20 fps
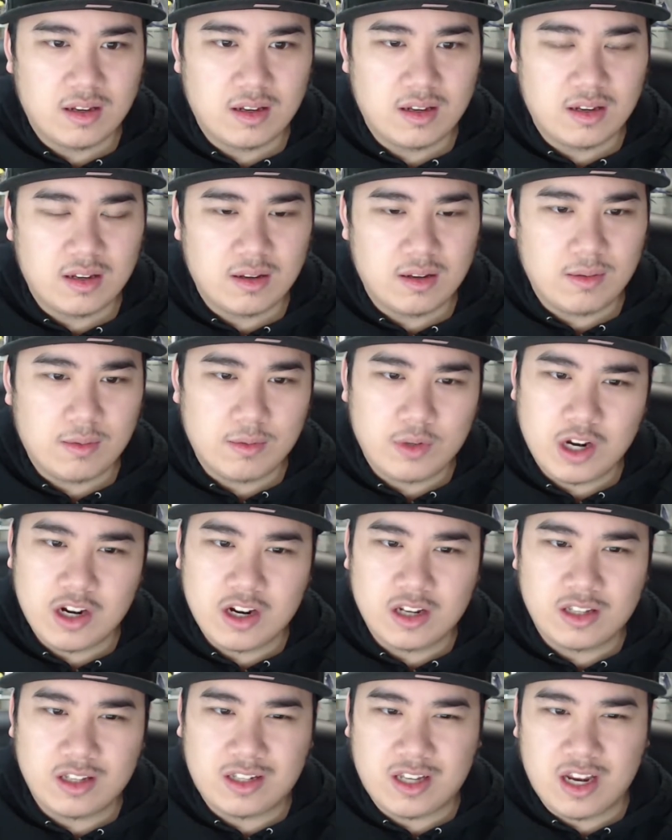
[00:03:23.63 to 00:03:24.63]
I'm trying to
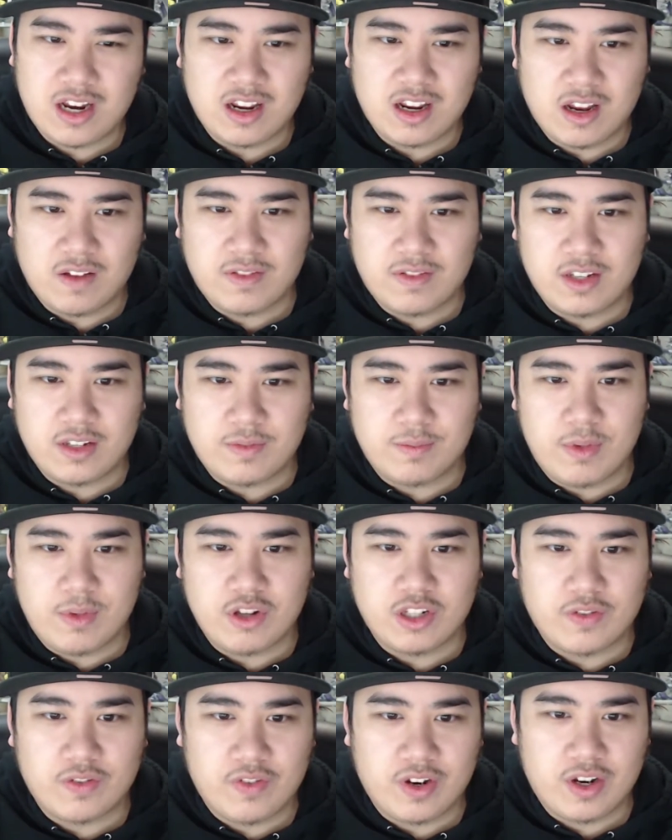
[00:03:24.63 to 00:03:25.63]
get the setting up this
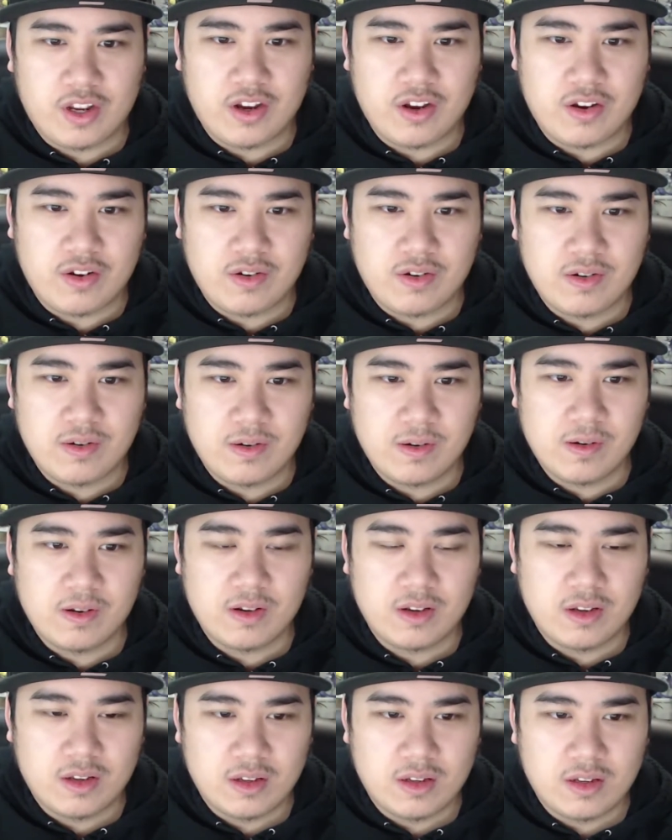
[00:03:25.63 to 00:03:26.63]
music video.
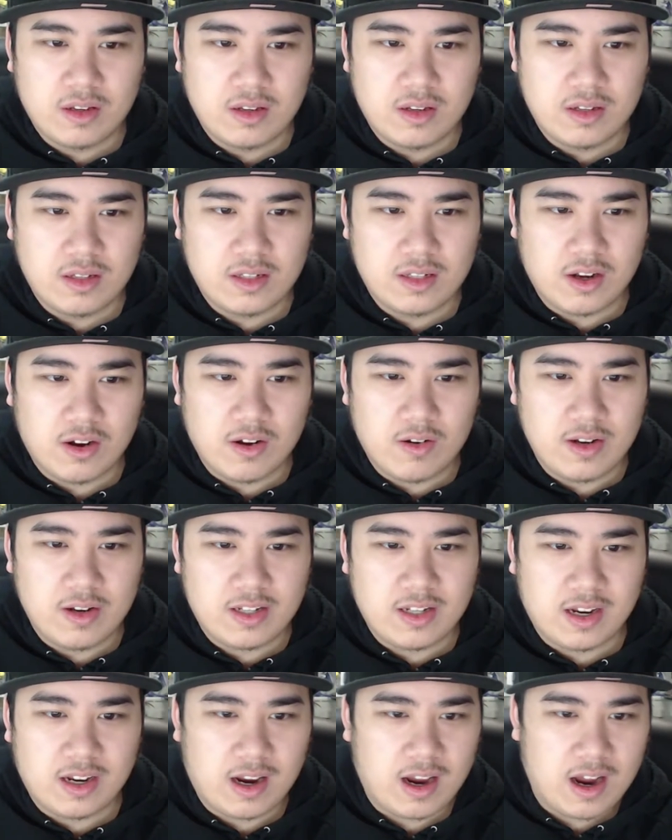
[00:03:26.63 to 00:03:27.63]
So it's
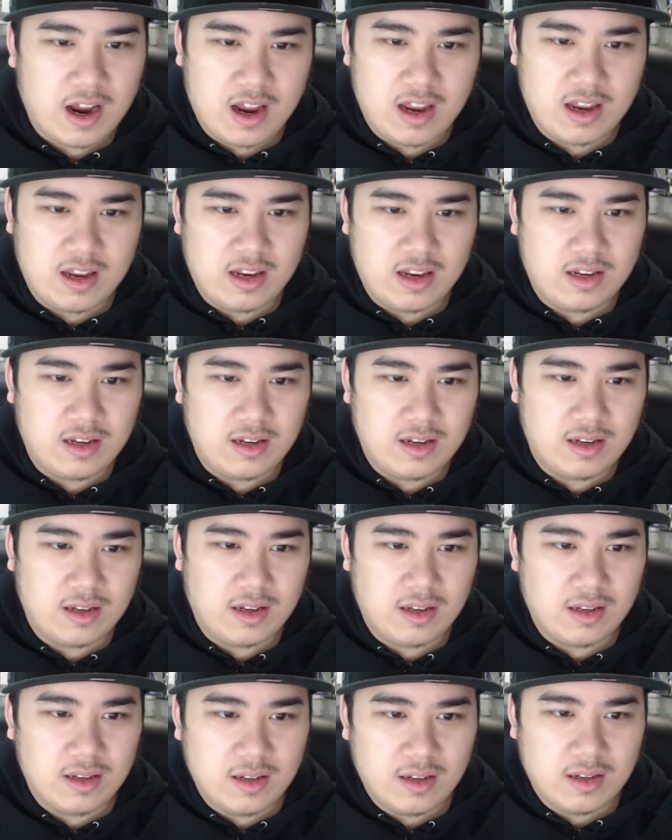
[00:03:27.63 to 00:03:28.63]
like high,
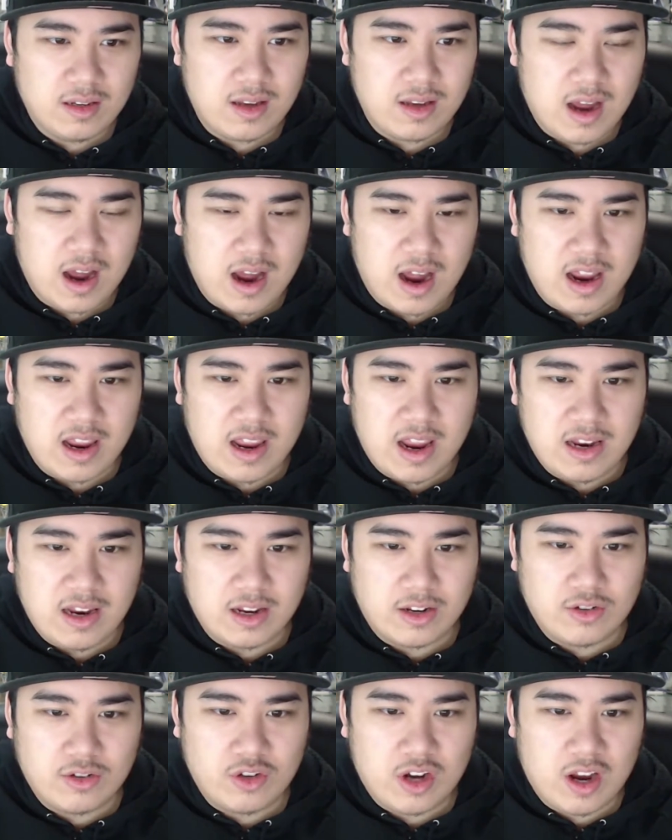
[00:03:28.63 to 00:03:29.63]
high-end
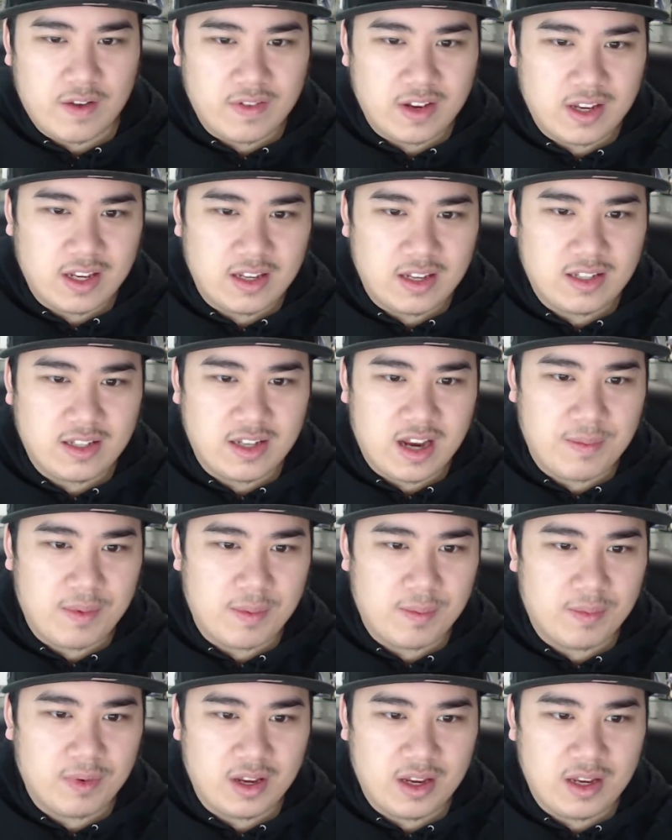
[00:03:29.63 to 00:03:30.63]
extravagant type of
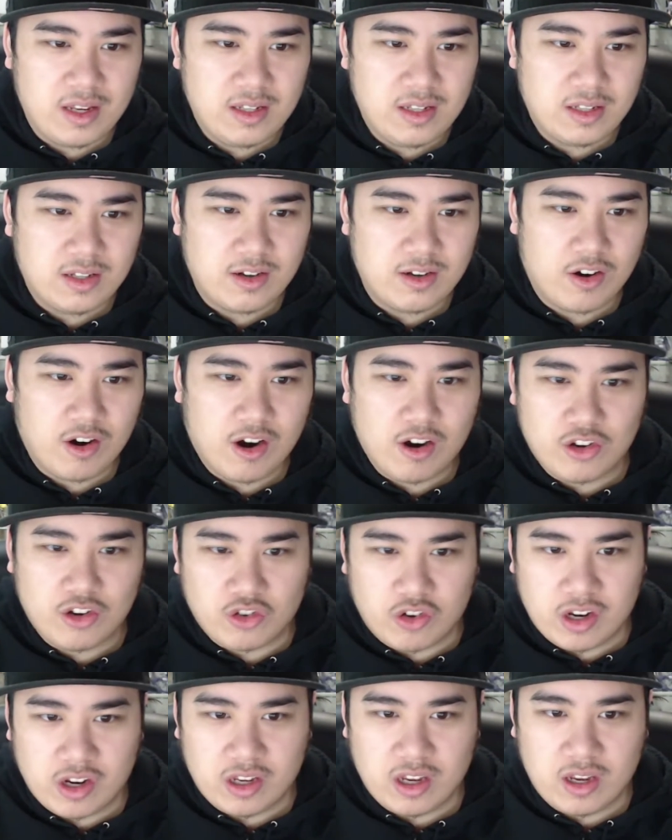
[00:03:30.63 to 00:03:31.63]
place. They're all
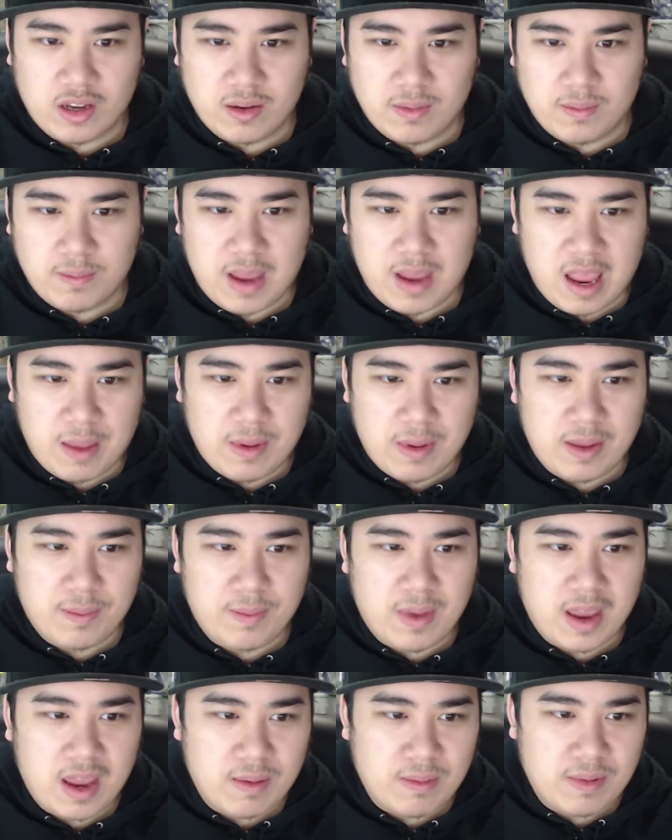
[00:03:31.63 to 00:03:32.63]
drinking, baby,
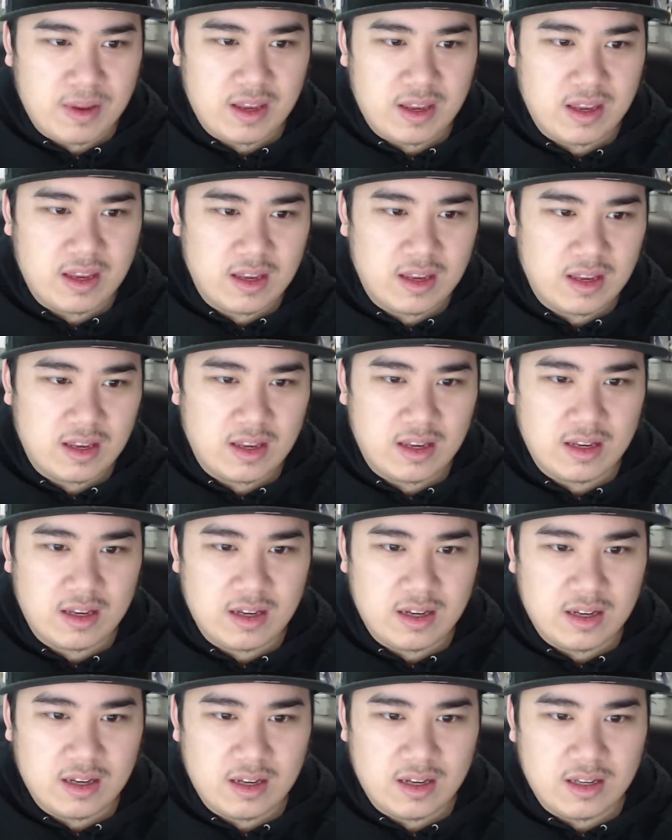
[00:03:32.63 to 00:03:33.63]
baby.
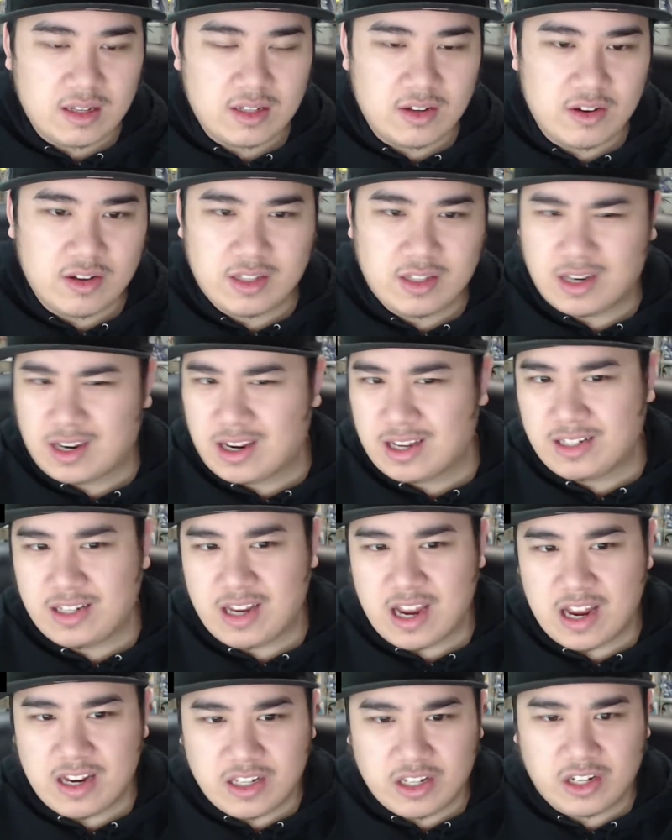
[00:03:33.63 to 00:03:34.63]
So is it like a
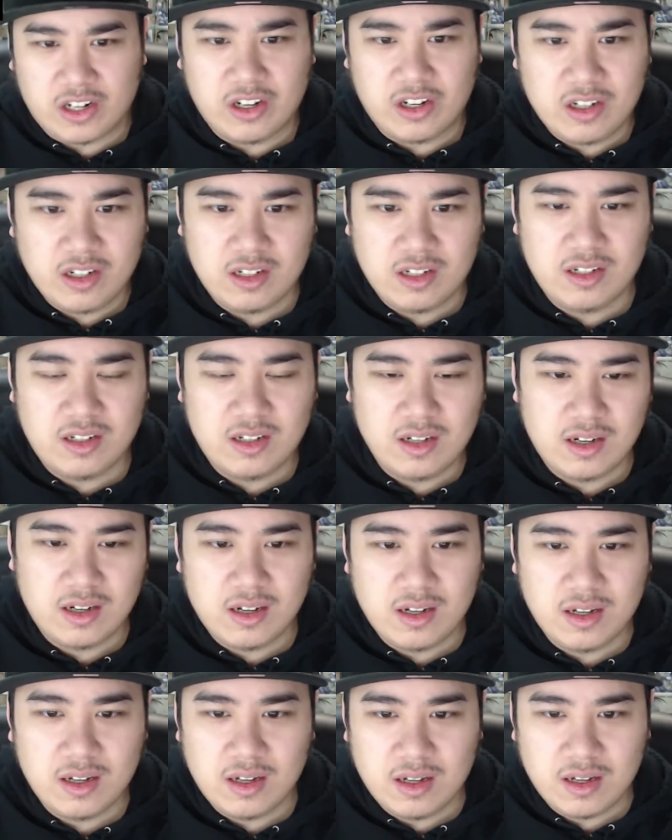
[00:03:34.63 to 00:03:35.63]
sad song?
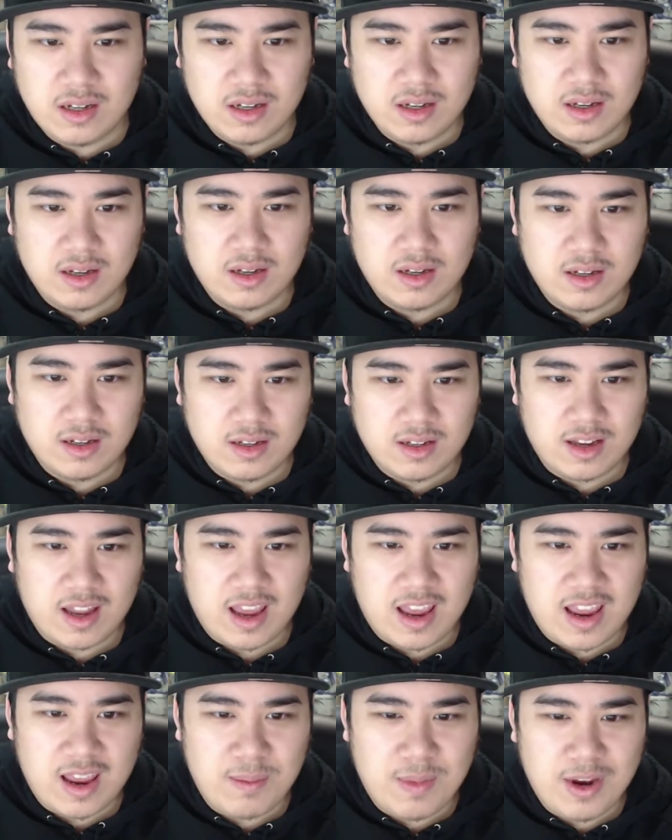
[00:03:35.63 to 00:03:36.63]

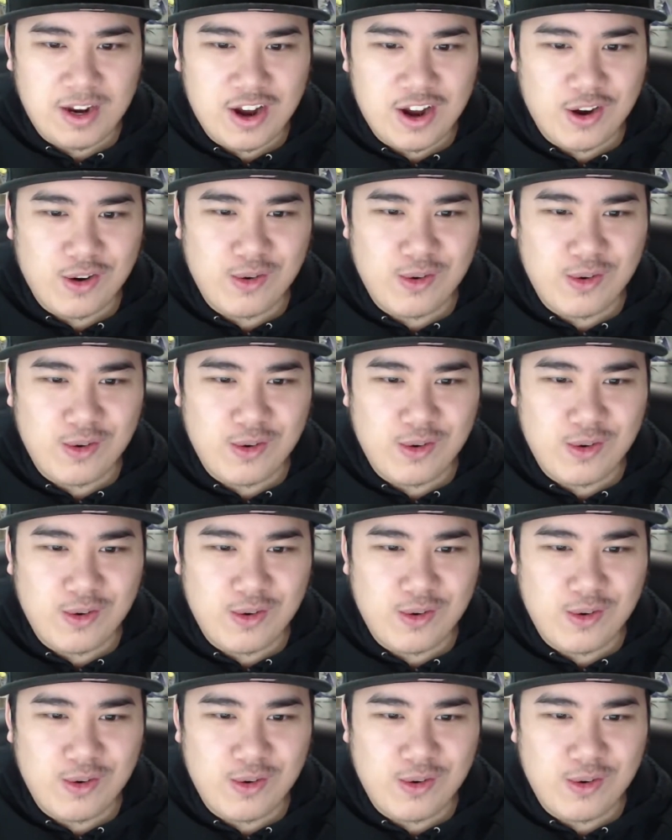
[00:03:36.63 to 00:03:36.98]
Hey, know.